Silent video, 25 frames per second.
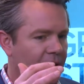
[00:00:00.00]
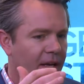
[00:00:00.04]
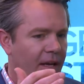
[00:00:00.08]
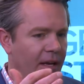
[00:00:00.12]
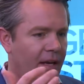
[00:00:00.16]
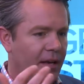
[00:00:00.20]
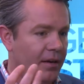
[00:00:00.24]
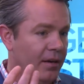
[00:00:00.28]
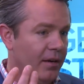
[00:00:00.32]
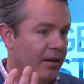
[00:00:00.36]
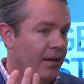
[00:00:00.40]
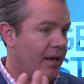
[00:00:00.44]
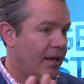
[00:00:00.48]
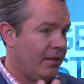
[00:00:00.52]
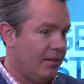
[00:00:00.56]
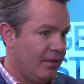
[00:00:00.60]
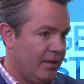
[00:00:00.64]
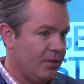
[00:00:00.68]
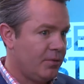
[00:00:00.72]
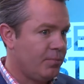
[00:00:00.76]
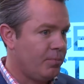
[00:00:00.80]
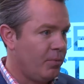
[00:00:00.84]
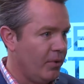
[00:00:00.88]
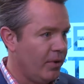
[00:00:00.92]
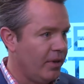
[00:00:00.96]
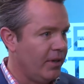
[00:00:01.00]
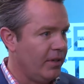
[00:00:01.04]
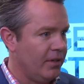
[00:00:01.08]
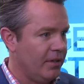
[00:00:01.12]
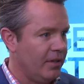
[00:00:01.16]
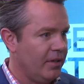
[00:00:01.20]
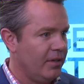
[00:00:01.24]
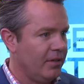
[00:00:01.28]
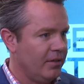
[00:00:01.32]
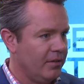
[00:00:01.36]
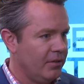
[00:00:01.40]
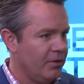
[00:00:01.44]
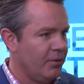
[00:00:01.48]
And at this point
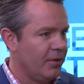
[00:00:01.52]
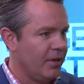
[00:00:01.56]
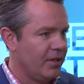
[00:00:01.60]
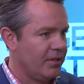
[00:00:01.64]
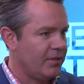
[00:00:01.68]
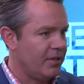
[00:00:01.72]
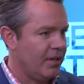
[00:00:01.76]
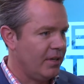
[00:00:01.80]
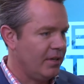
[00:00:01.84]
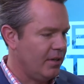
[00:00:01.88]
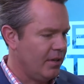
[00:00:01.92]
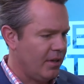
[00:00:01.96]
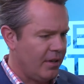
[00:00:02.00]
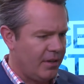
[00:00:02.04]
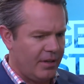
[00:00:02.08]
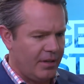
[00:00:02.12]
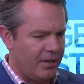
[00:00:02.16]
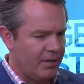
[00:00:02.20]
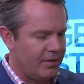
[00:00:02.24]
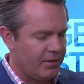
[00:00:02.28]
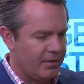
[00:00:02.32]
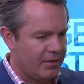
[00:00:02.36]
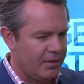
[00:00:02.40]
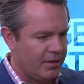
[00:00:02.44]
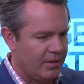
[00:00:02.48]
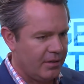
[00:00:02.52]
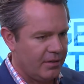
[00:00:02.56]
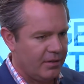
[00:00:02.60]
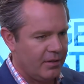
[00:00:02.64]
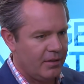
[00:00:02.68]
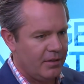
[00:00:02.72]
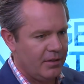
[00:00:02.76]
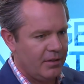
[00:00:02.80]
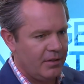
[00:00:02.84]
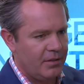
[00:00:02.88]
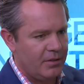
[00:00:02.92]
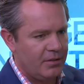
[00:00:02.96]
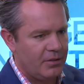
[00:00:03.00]
in U.S., and I think he,
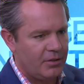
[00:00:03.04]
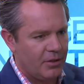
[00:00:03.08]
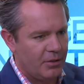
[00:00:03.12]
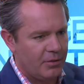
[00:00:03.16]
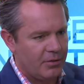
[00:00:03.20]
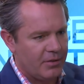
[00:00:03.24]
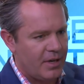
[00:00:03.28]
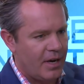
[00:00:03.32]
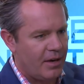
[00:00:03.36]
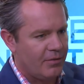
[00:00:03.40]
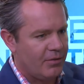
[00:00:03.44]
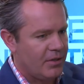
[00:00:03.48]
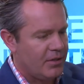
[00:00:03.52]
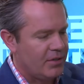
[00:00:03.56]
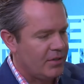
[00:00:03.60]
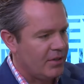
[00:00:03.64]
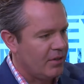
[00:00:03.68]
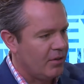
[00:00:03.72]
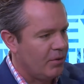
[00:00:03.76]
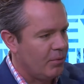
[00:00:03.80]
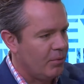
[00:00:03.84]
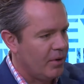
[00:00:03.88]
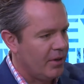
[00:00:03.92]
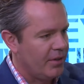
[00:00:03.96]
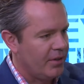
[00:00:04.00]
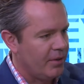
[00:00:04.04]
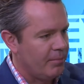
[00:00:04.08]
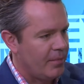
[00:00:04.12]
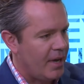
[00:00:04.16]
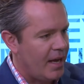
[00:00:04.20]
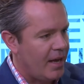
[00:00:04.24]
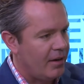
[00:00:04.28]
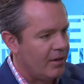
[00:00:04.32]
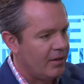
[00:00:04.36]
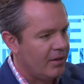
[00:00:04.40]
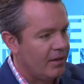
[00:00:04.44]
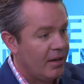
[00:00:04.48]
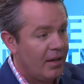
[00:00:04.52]
he, he shows every single one that
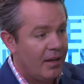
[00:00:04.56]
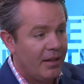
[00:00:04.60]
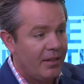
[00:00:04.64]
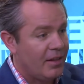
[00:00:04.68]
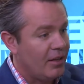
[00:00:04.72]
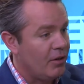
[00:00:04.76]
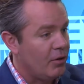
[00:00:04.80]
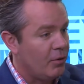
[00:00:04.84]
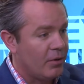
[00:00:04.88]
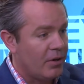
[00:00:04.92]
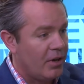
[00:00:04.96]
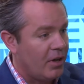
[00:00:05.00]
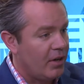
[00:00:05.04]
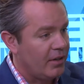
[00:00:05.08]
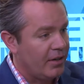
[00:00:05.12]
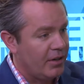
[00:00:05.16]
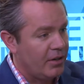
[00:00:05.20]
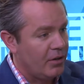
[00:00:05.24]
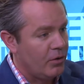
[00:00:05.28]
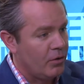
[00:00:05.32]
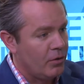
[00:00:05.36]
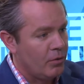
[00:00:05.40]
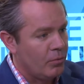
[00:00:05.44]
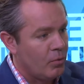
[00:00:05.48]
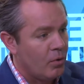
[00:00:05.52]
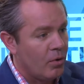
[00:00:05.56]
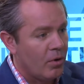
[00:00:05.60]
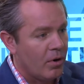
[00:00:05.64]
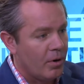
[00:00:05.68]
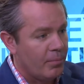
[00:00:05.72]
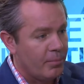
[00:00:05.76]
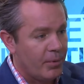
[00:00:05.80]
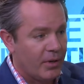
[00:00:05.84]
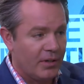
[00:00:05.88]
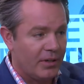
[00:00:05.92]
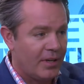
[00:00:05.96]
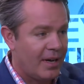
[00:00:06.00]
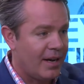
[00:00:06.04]
mattered, they don't all end in war,
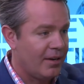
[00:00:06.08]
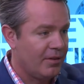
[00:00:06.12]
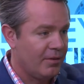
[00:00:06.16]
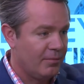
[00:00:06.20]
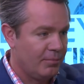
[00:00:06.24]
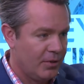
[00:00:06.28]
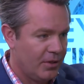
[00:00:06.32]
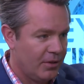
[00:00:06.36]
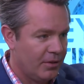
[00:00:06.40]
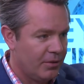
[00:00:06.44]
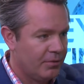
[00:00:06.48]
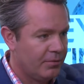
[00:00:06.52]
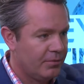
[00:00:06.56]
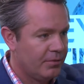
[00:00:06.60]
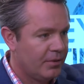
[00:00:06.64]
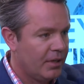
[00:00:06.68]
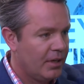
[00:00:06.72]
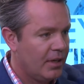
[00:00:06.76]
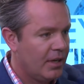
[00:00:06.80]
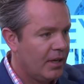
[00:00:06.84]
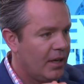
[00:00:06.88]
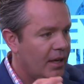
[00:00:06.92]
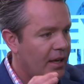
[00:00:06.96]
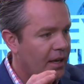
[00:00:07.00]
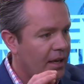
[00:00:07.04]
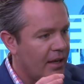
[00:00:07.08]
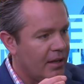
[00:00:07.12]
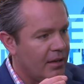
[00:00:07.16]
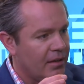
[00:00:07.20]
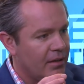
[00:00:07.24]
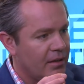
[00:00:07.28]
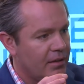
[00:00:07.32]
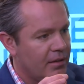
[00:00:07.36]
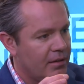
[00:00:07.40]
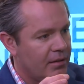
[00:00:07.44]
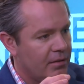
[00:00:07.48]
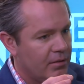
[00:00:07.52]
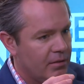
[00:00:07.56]
but a lot of them do. Right.
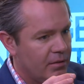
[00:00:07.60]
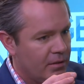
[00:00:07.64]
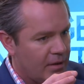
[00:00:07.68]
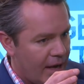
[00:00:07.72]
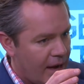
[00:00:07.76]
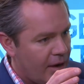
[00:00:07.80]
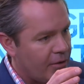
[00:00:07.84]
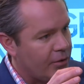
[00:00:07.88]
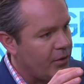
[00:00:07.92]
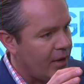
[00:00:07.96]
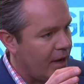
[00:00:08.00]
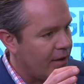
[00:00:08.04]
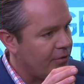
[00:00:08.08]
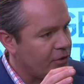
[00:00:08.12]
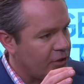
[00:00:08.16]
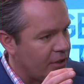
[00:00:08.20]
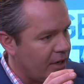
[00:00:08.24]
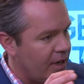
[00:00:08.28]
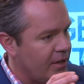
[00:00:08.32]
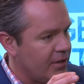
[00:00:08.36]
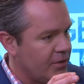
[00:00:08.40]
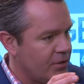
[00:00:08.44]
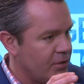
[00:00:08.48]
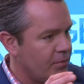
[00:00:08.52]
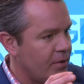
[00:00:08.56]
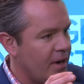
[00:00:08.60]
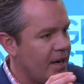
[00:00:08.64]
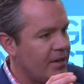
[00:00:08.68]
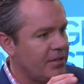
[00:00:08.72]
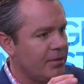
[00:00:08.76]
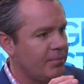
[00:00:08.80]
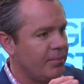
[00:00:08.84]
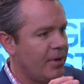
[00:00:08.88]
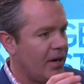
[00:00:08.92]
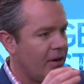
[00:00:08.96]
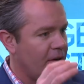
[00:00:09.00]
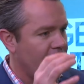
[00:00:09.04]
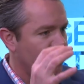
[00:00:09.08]
And now you have China as the
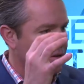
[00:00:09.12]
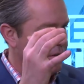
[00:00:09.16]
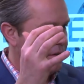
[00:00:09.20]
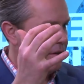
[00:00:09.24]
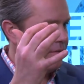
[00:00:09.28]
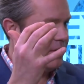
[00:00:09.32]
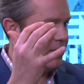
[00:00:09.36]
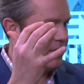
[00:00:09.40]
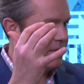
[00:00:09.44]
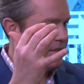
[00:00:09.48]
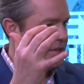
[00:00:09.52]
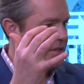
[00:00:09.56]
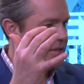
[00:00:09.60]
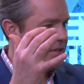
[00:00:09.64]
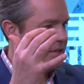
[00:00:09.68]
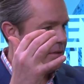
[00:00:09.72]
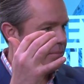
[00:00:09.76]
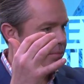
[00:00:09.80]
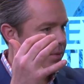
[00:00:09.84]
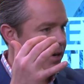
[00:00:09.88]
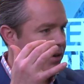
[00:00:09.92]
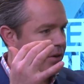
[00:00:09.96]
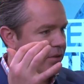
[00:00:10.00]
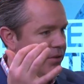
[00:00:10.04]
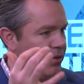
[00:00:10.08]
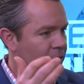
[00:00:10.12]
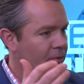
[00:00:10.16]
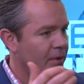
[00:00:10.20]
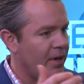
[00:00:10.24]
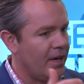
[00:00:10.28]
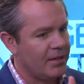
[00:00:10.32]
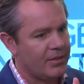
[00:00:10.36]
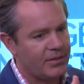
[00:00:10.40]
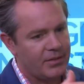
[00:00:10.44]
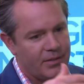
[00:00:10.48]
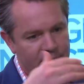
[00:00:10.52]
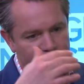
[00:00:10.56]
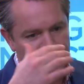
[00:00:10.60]
rising power and you have the existing power of the
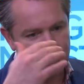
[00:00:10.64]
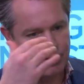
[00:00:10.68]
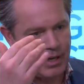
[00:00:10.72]
US. Right.